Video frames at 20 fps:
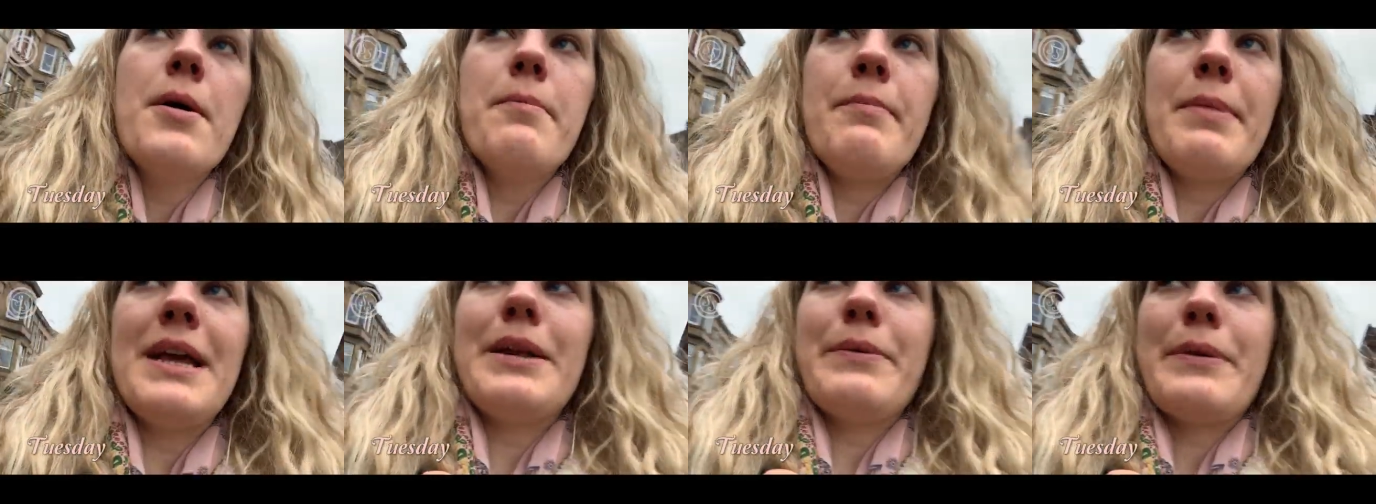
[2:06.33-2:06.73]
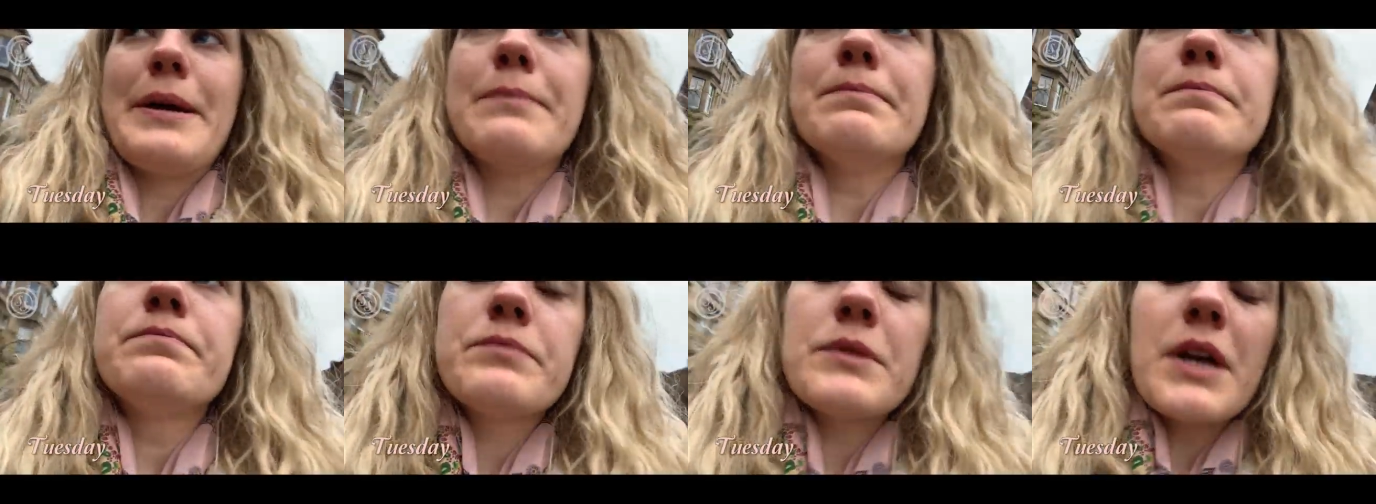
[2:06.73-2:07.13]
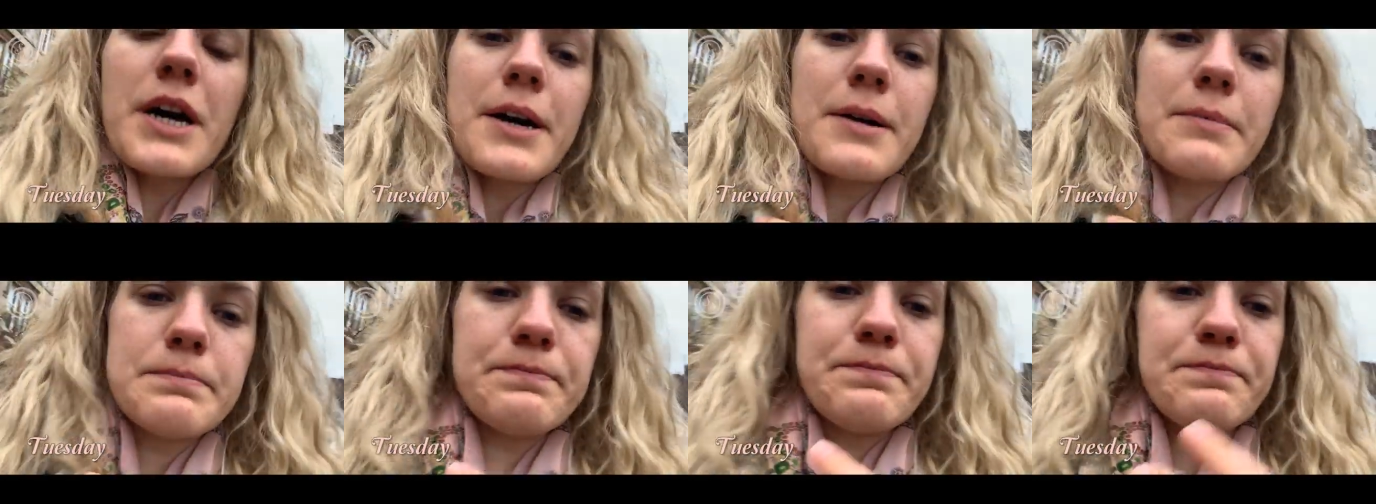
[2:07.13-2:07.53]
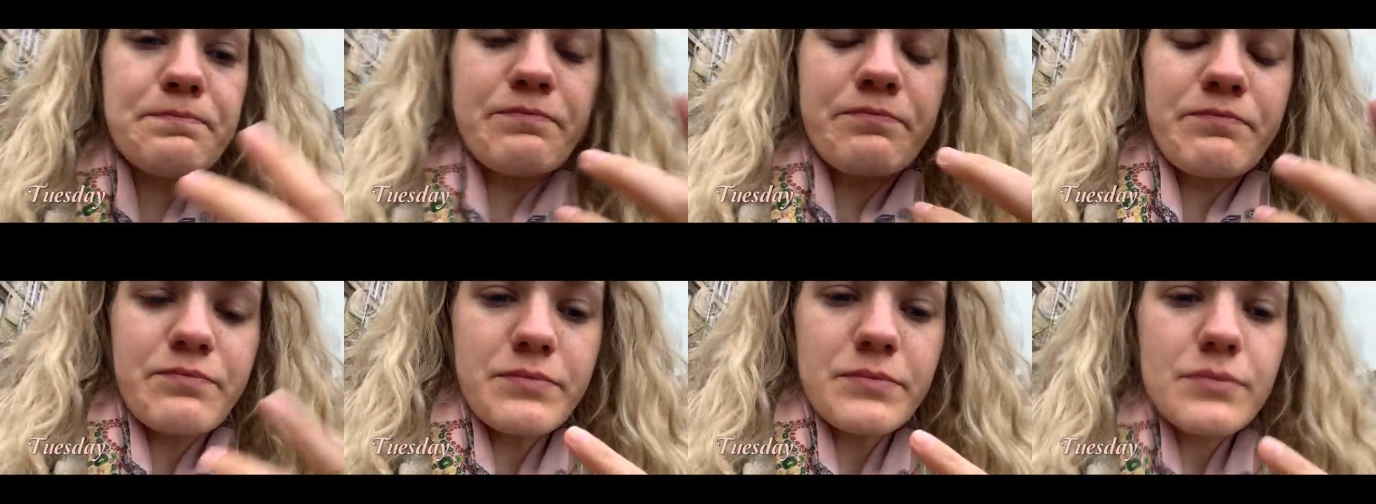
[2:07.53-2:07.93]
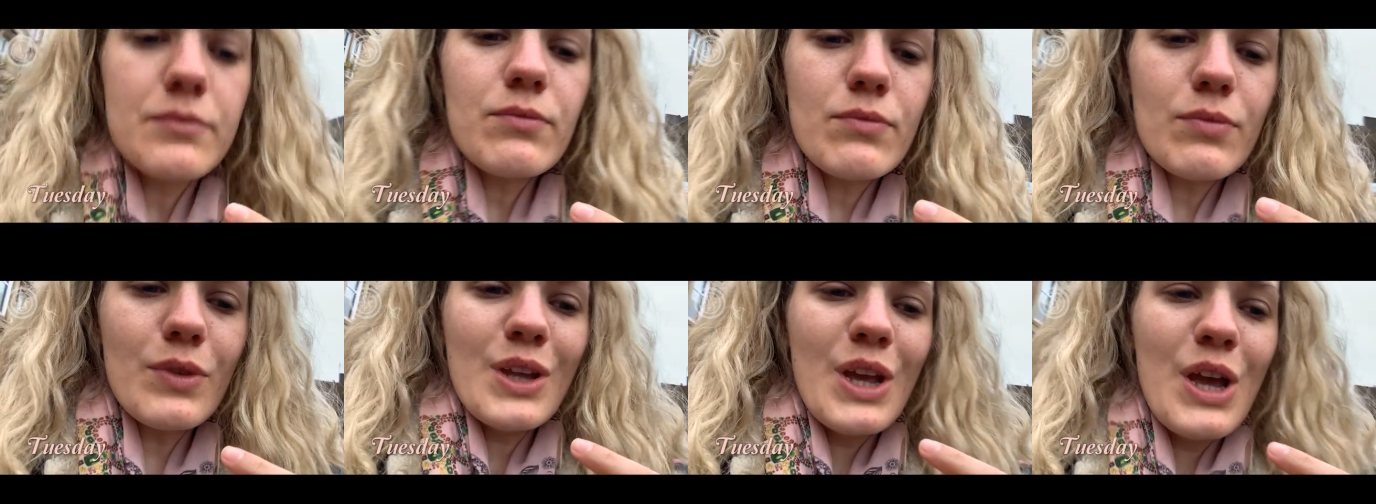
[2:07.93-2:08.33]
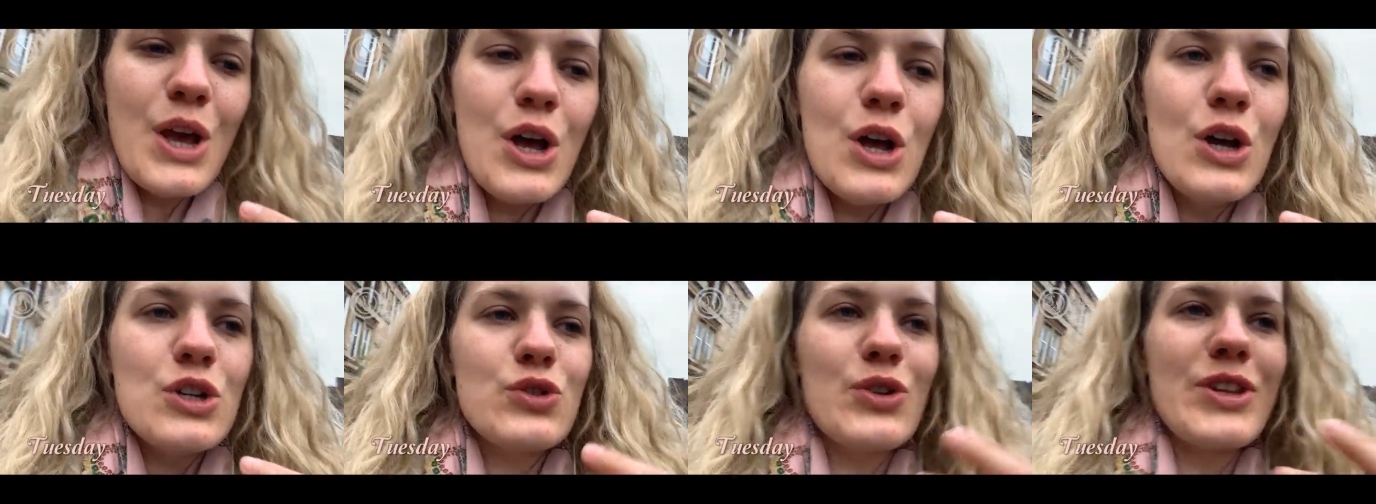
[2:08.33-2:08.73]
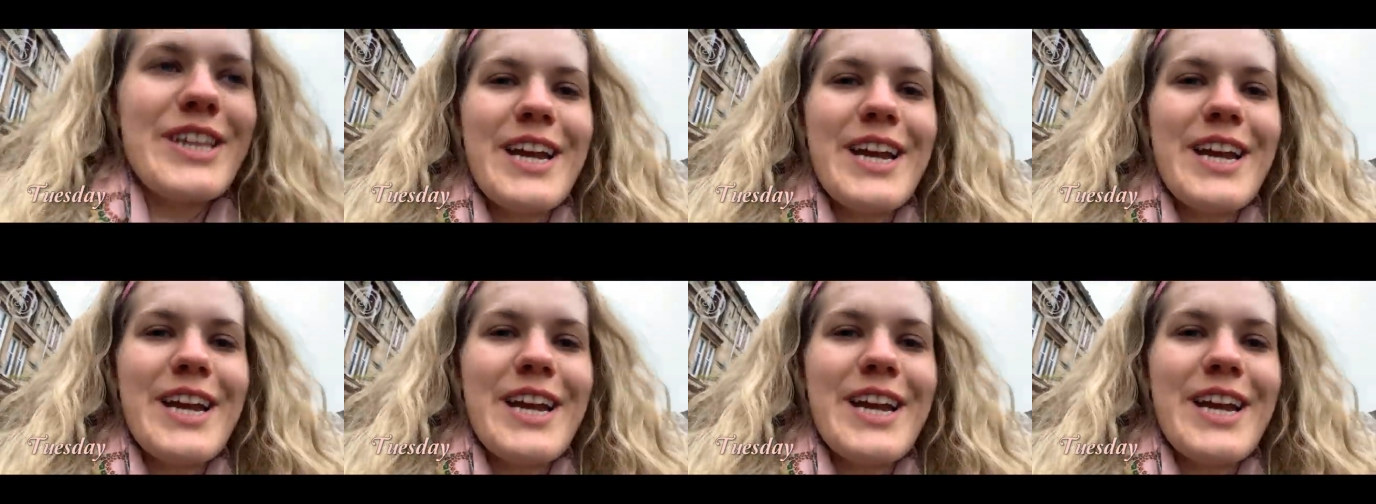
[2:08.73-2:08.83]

But anyway, so